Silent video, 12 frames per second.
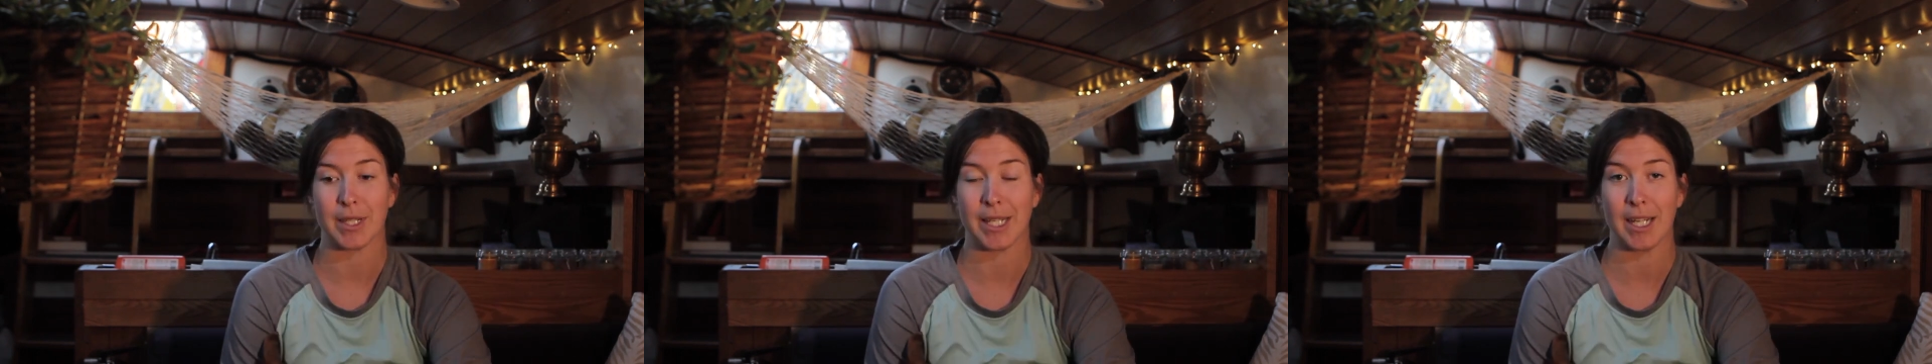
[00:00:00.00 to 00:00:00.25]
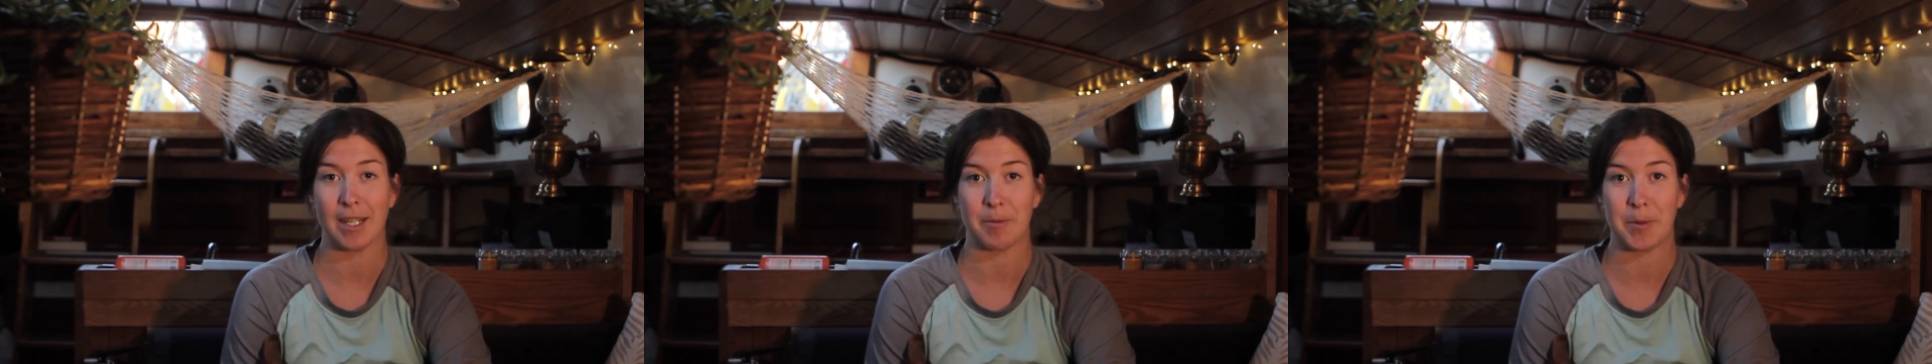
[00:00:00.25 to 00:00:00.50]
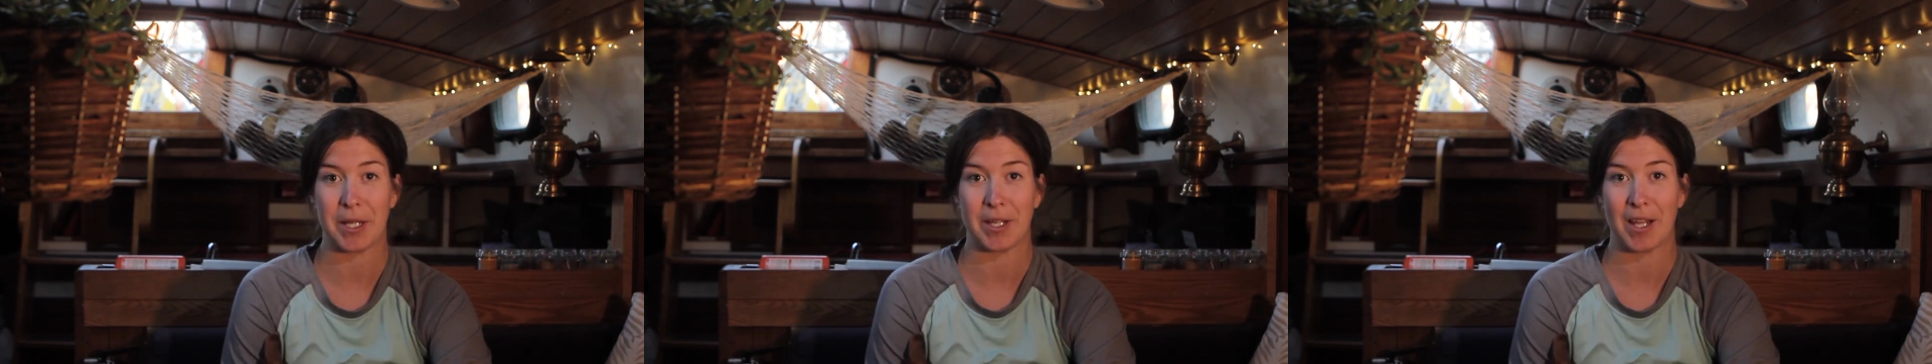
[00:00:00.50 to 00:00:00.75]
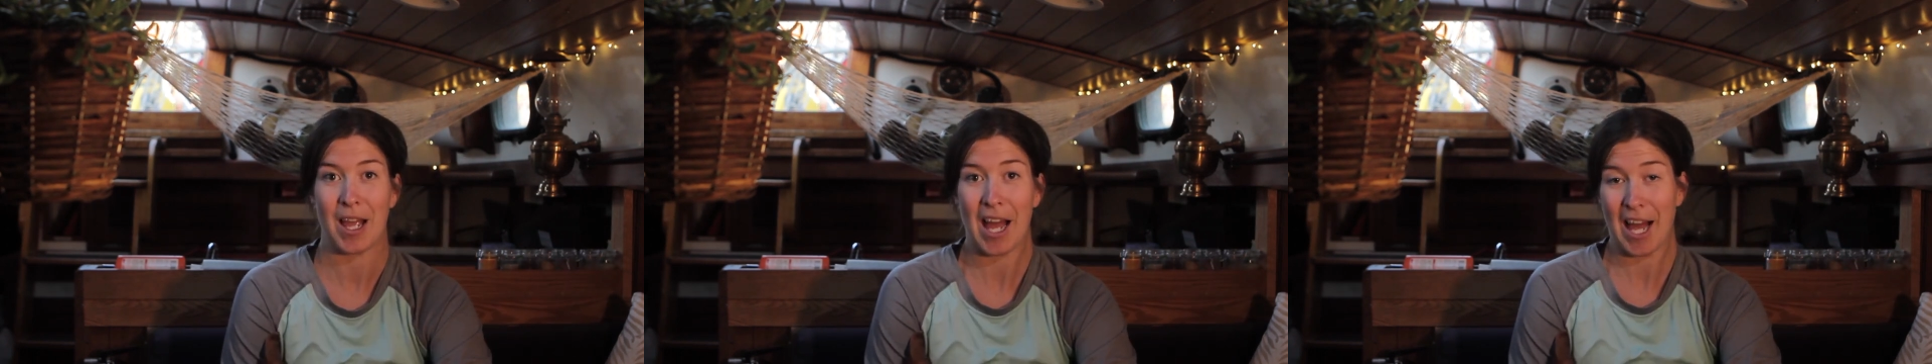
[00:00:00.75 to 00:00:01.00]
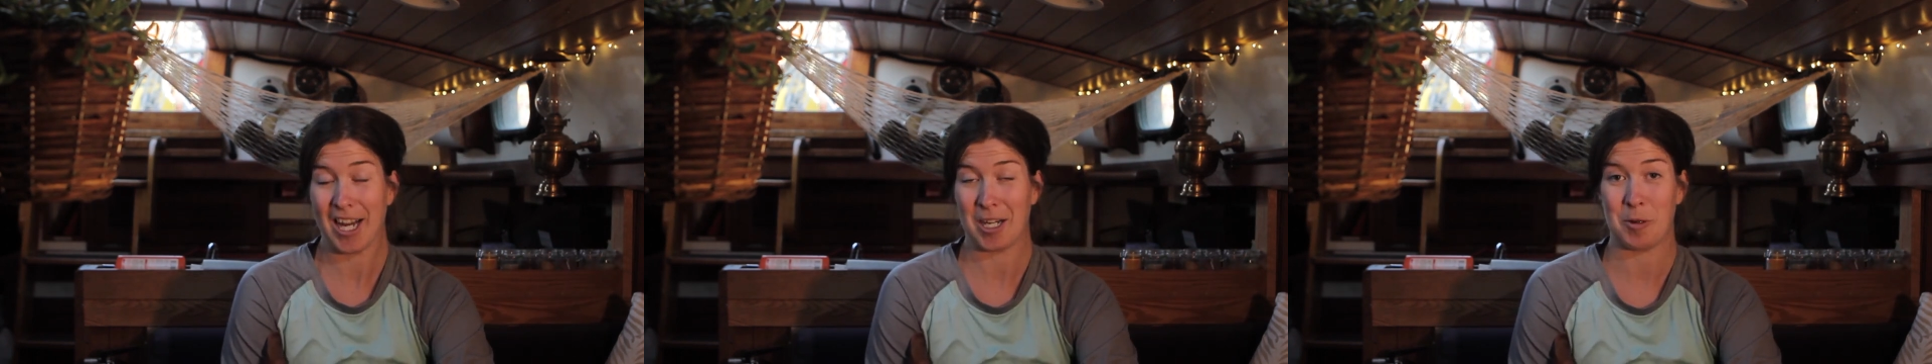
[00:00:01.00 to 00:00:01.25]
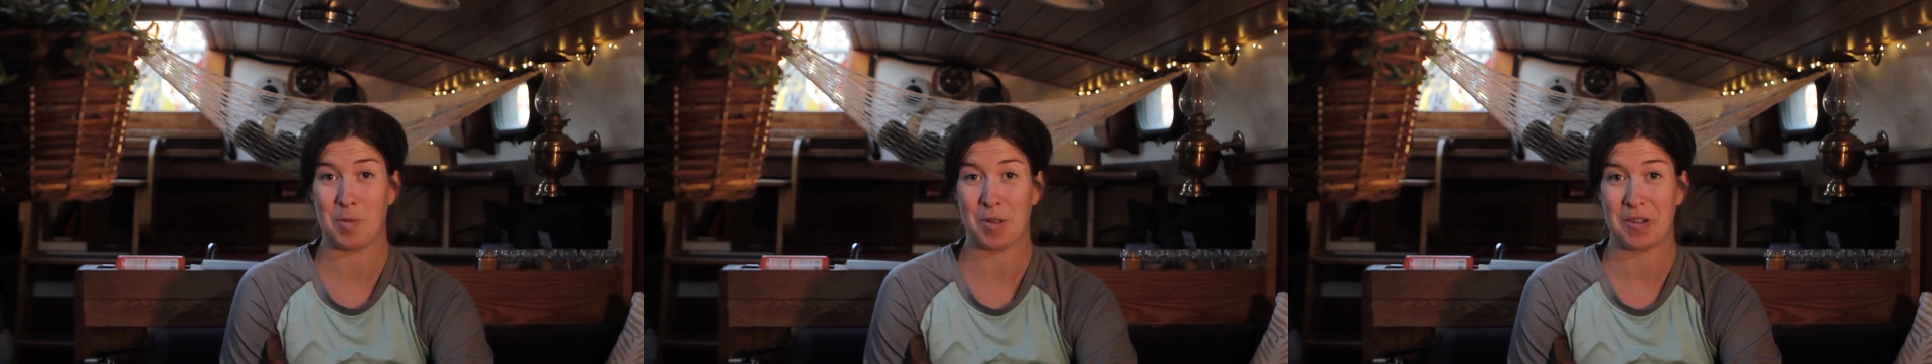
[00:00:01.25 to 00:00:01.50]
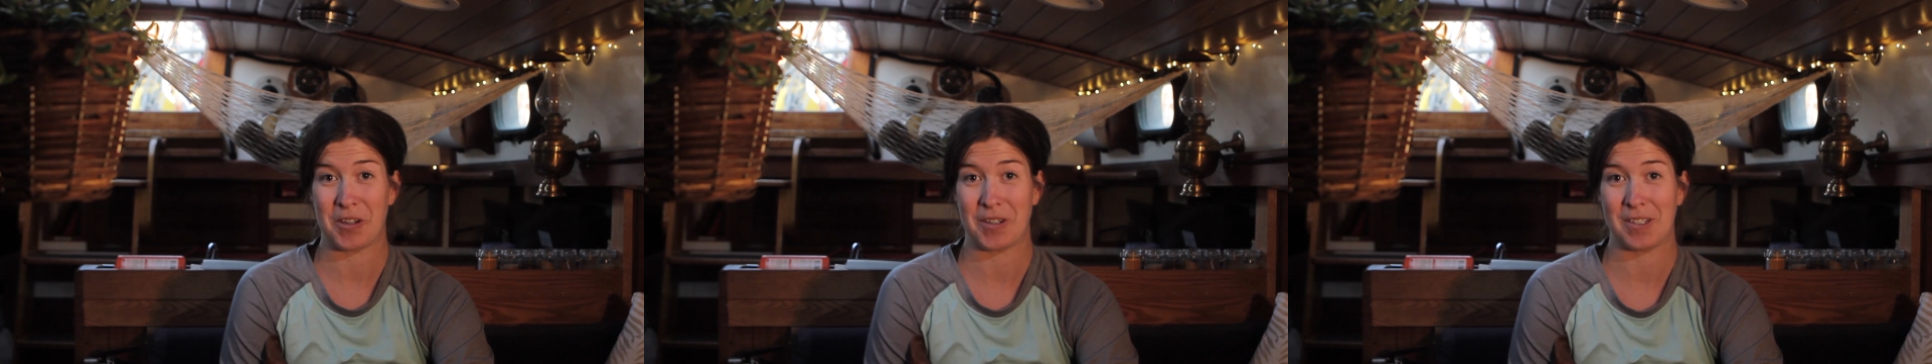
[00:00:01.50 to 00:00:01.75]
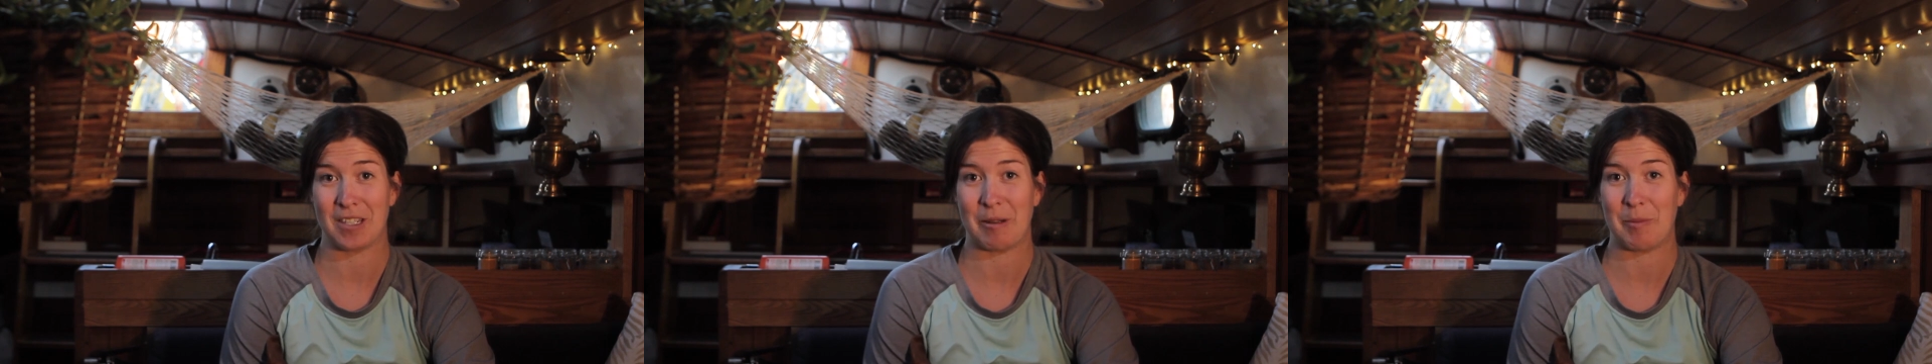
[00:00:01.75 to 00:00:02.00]
Yeah, well, I hope you
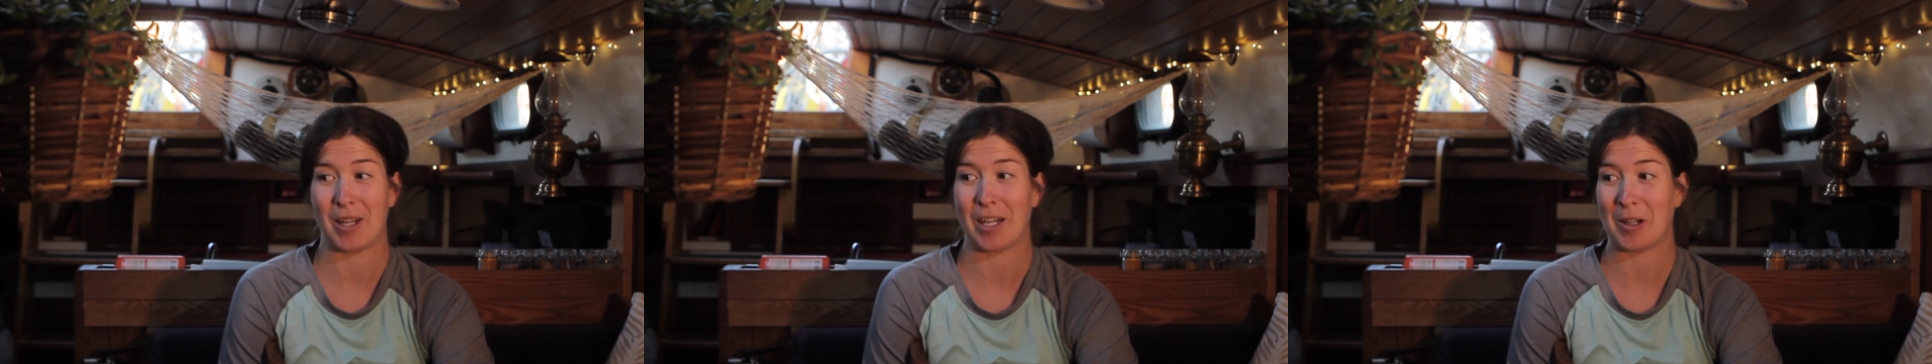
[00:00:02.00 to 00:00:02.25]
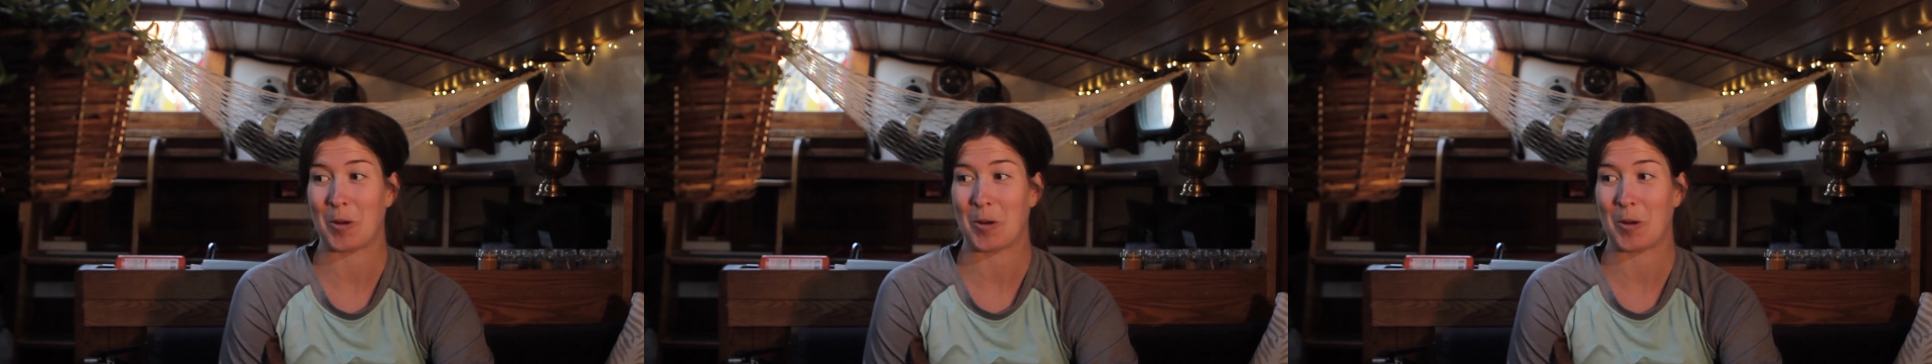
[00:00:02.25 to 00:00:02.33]
learned something,